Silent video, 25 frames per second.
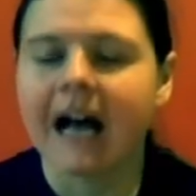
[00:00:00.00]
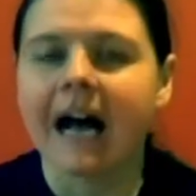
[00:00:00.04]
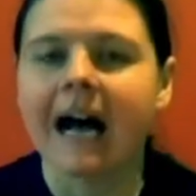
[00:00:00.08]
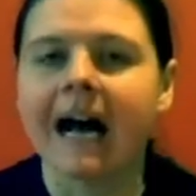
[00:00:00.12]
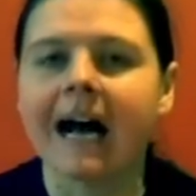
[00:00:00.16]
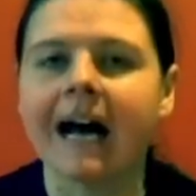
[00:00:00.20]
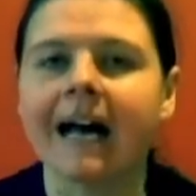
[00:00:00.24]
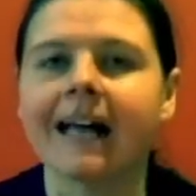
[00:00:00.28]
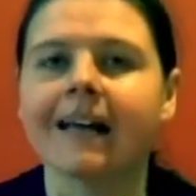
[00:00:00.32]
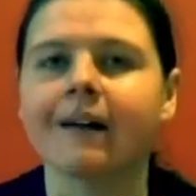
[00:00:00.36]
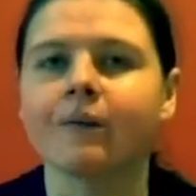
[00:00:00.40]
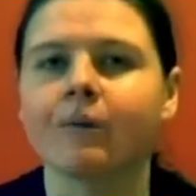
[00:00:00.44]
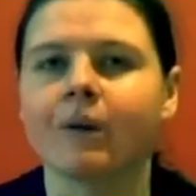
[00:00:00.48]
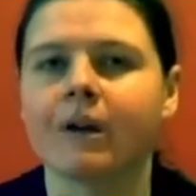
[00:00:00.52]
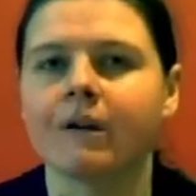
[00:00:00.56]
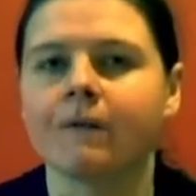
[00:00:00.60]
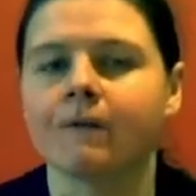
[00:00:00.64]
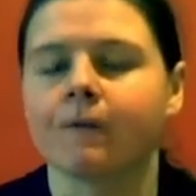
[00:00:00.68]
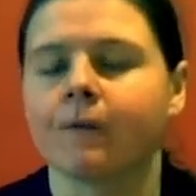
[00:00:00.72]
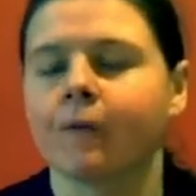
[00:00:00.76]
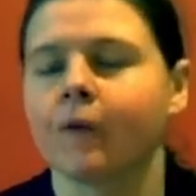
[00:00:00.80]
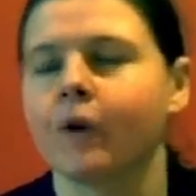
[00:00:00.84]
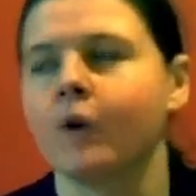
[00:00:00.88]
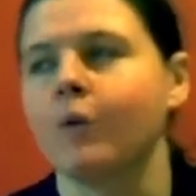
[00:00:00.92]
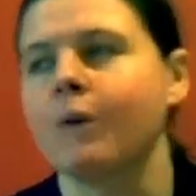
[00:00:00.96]
I went
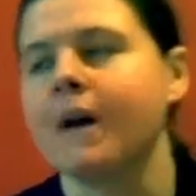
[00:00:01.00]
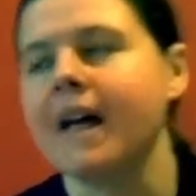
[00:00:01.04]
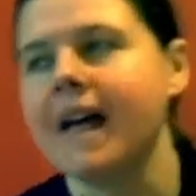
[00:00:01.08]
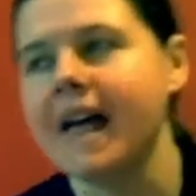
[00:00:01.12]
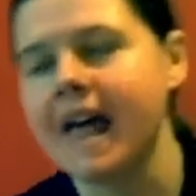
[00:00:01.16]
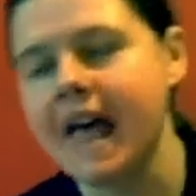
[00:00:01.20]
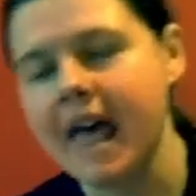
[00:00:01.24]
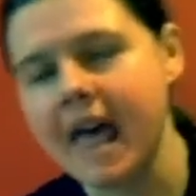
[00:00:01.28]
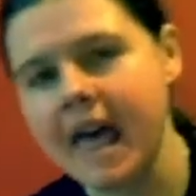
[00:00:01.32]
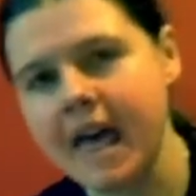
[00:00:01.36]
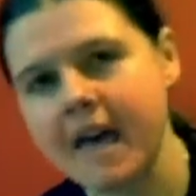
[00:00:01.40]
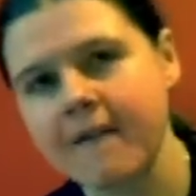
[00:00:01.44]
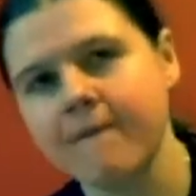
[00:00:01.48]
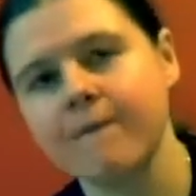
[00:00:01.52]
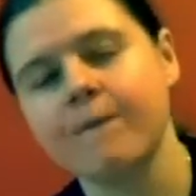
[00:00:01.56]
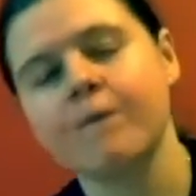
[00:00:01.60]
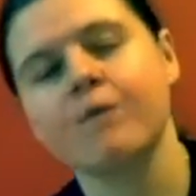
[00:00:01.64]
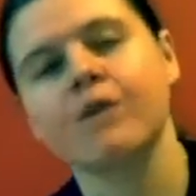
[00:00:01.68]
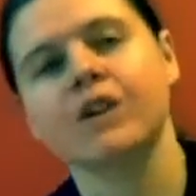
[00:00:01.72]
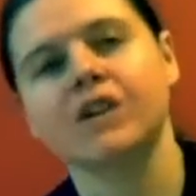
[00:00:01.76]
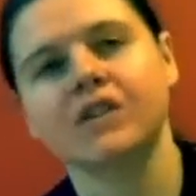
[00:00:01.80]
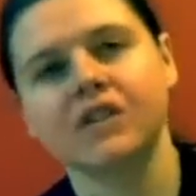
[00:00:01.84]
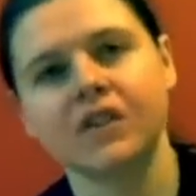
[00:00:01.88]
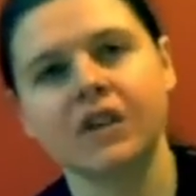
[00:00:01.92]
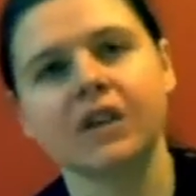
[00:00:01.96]
through
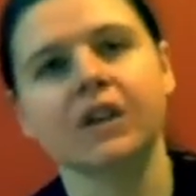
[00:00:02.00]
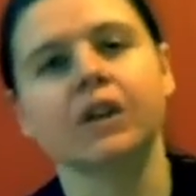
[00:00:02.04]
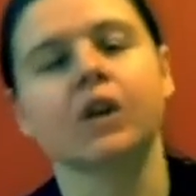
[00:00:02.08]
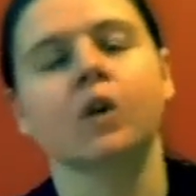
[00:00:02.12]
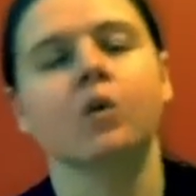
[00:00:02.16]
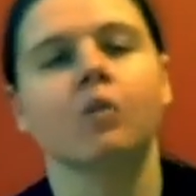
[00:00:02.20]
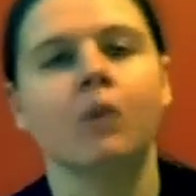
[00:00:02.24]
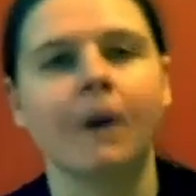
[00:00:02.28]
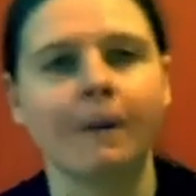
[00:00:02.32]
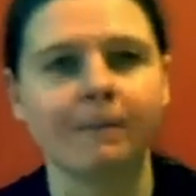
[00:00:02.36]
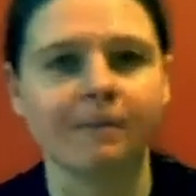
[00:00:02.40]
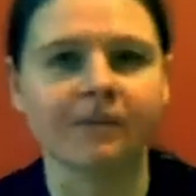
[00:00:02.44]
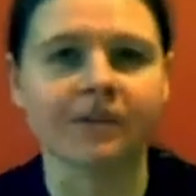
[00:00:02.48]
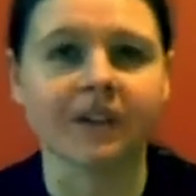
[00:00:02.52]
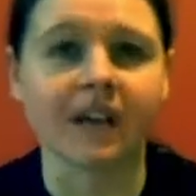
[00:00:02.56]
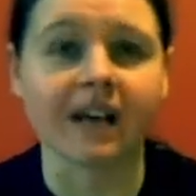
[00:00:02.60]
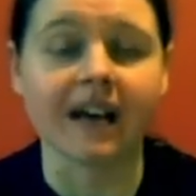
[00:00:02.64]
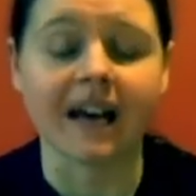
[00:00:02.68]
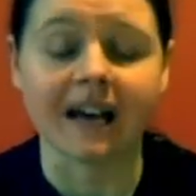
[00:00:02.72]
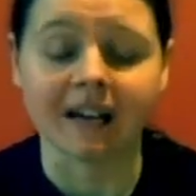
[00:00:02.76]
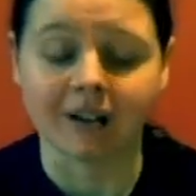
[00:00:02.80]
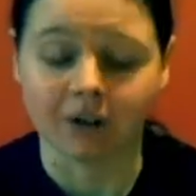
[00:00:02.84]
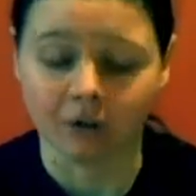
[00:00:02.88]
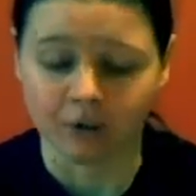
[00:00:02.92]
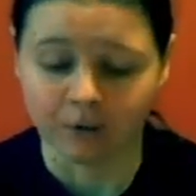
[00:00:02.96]
every single website
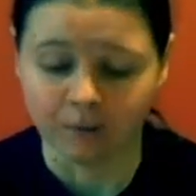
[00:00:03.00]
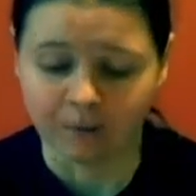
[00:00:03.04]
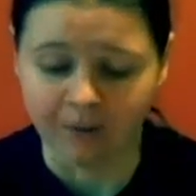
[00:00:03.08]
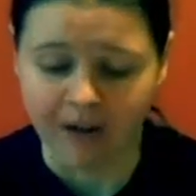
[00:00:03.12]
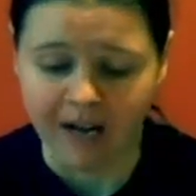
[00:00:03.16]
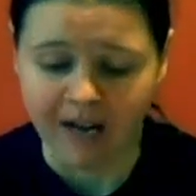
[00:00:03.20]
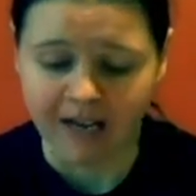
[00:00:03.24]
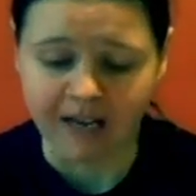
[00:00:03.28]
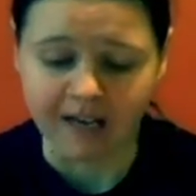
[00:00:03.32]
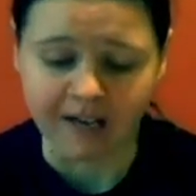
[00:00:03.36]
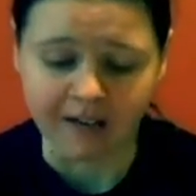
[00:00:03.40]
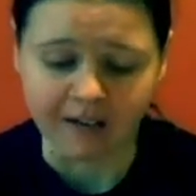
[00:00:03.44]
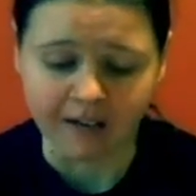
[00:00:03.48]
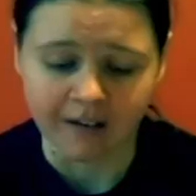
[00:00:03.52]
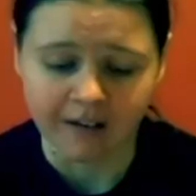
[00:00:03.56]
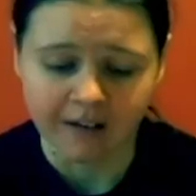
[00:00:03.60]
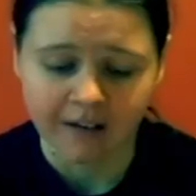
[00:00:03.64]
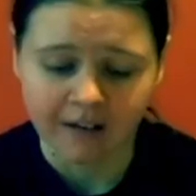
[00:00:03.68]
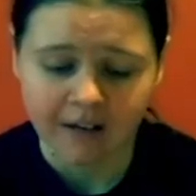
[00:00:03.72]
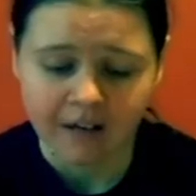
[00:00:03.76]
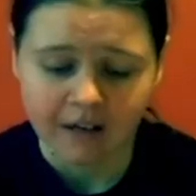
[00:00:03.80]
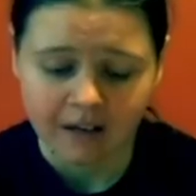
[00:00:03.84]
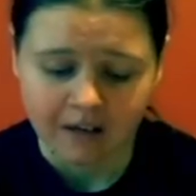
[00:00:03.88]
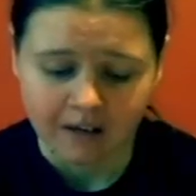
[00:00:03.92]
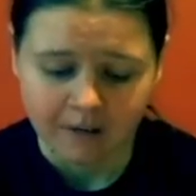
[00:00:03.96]
I could find
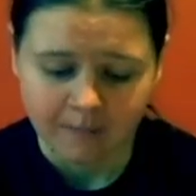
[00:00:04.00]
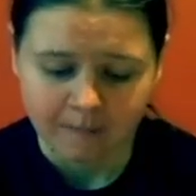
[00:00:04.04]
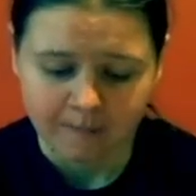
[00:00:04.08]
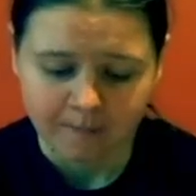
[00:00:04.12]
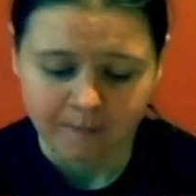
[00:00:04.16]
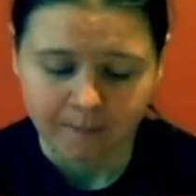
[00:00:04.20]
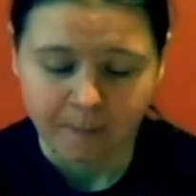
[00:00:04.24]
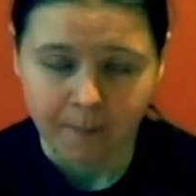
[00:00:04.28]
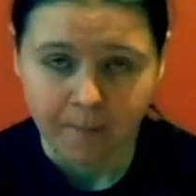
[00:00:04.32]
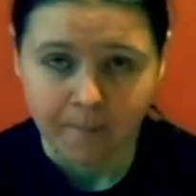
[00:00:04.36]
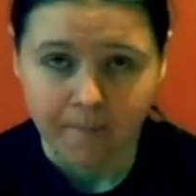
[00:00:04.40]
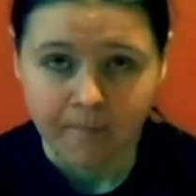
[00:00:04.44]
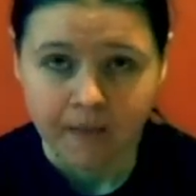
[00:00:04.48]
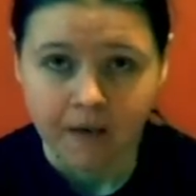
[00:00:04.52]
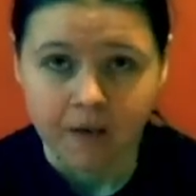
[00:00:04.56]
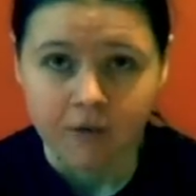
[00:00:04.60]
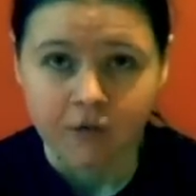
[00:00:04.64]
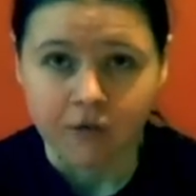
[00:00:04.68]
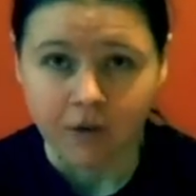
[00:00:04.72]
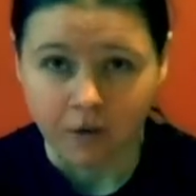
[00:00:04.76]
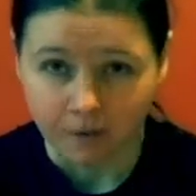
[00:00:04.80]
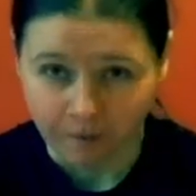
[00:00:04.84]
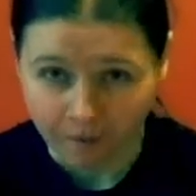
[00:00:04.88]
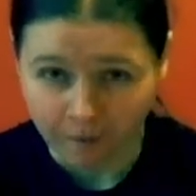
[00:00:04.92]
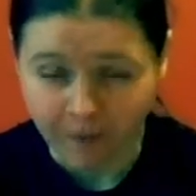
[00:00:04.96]

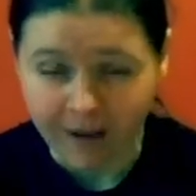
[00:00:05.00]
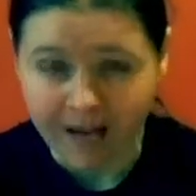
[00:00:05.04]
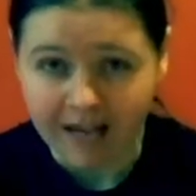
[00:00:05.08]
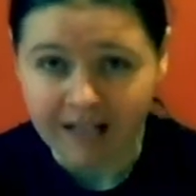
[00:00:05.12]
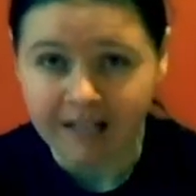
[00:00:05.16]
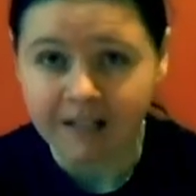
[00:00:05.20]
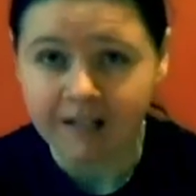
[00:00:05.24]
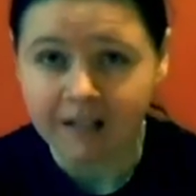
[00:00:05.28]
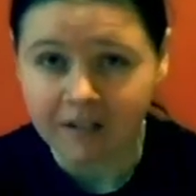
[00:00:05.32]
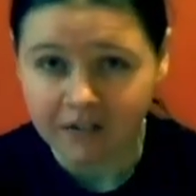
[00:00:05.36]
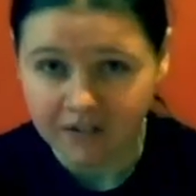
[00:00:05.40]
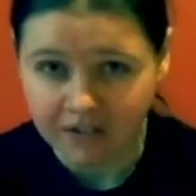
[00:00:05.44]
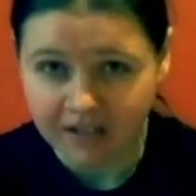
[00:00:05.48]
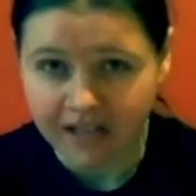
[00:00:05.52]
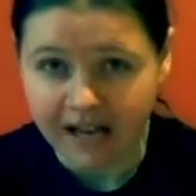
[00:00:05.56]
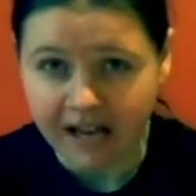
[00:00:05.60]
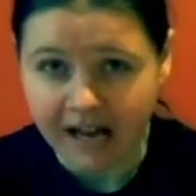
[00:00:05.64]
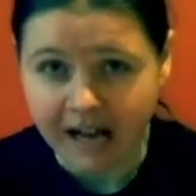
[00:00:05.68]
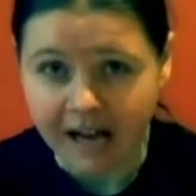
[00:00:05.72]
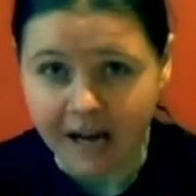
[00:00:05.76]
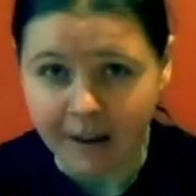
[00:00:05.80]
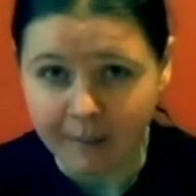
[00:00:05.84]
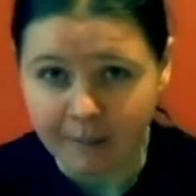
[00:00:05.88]
to find this cap,